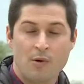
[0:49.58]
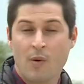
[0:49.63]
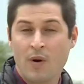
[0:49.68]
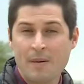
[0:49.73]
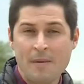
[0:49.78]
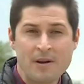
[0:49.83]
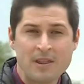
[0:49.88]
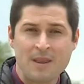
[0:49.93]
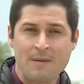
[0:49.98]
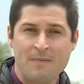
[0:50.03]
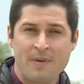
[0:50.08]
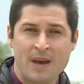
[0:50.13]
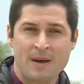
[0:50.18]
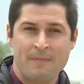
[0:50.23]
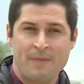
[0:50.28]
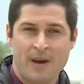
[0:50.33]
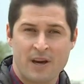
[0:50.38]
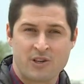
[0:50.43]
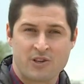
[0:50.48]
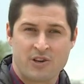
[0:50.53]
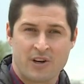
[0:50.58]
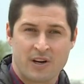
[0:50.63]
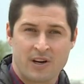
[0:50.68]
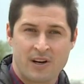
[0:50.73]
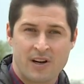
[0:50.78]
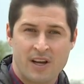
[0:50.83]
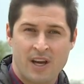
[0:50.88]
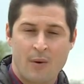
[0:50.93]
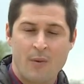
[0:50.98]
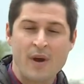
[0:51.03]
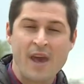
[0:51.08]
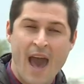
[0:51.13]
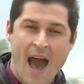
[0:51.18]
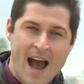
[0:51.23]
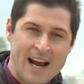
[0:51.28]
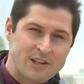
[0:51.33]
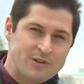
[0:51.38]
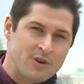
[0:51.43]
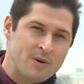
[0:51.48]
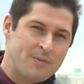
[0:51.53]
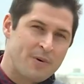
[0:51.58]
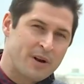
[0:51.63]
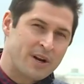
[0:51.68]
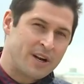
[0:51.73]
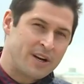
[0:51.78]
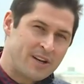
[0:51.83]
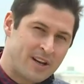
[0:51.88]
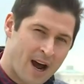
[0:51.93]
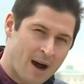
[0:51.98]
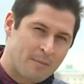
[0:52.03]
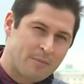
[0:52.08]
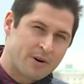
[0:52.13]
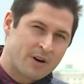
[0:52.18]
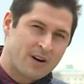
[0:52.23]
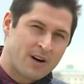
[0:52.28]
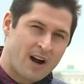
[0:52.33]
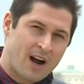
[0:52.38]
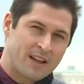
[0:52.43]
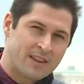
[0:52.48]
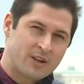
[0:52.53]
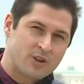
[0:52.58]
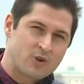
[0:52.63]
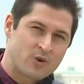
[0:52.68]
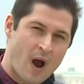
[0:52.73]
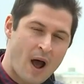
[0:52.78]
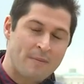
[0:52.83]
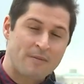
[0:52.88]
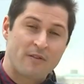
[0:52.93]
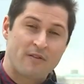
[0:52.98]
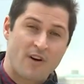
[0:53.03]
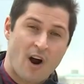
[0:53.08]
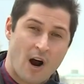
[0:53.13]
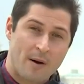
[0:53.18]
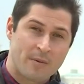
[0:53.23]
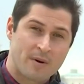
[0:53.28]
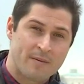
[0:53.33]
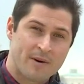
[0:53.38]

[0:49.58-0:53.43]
But what about the big picture? Can we actually put a number on the drop of carbon